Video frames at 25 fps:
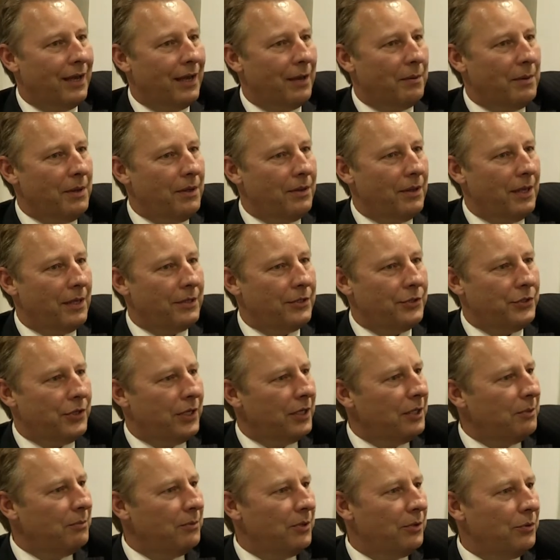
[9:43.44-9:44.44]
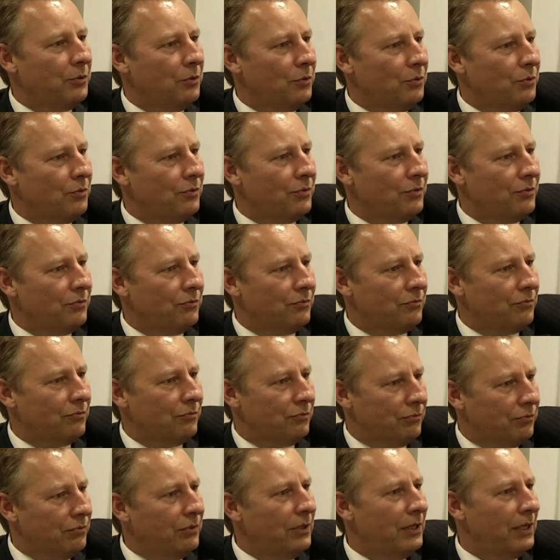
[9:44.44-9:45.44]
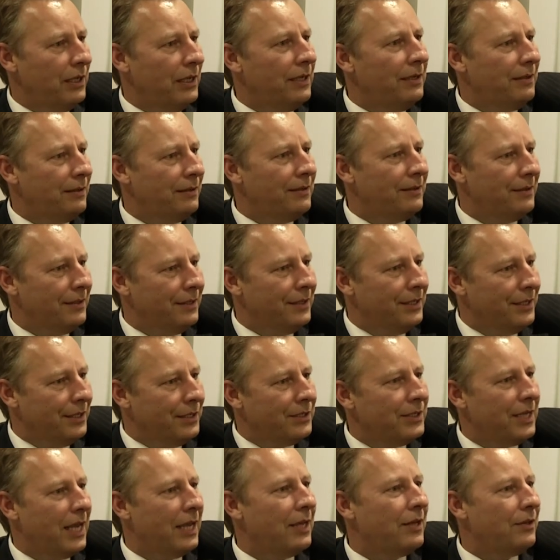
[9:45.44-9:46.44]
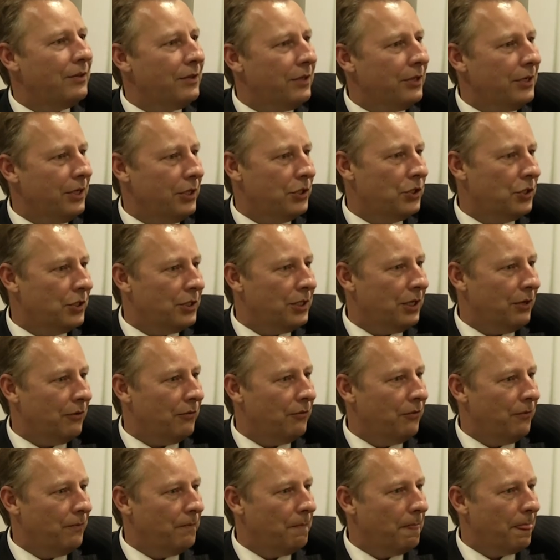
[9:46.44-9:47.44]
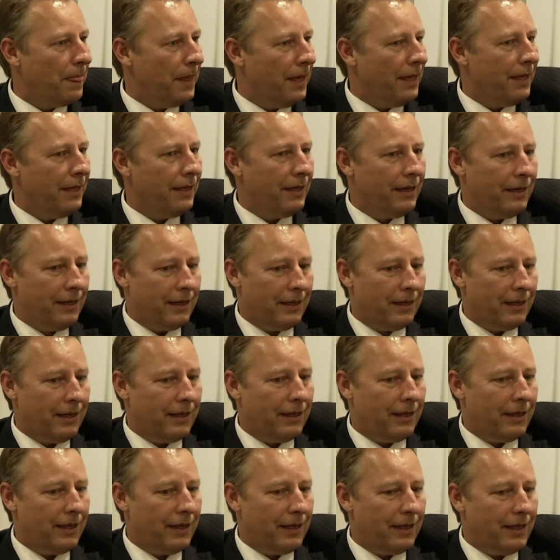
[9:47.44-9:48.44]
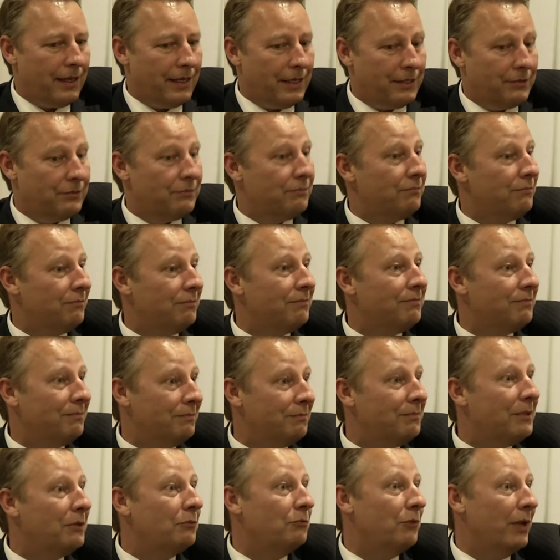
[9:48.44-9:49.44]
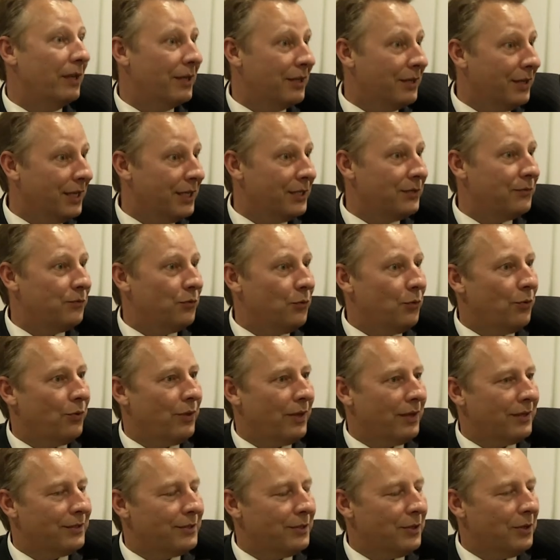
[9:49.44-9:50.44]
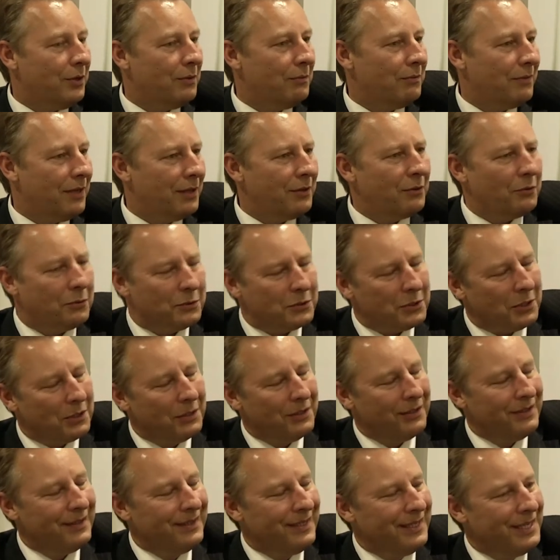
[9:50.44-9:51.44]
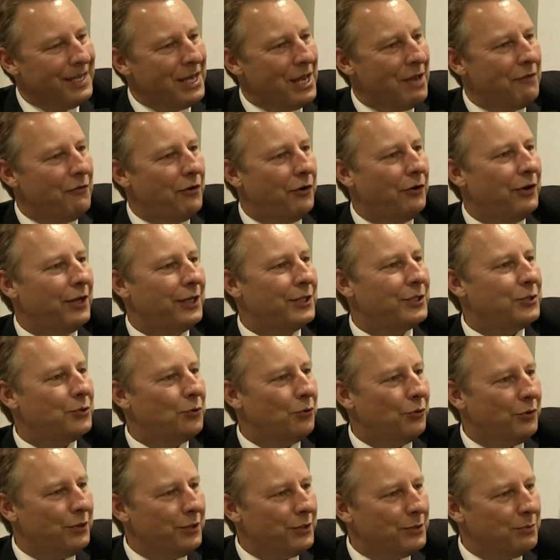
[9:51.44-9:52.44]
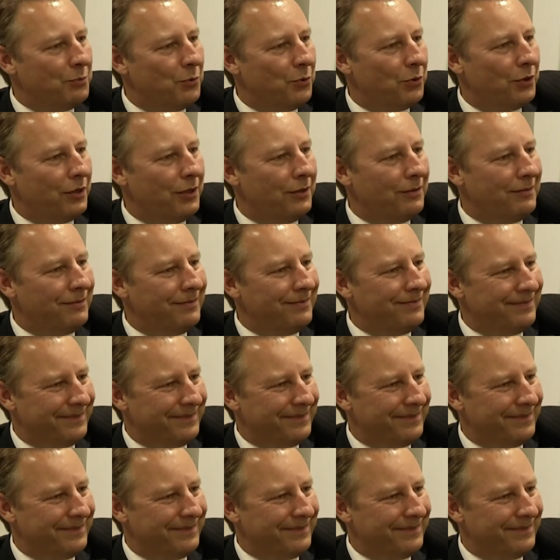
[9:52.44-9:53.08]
I mean, there's a gentleman who's really taken the initiative and is being recognised for that. So I thought it was a very nice story this morning.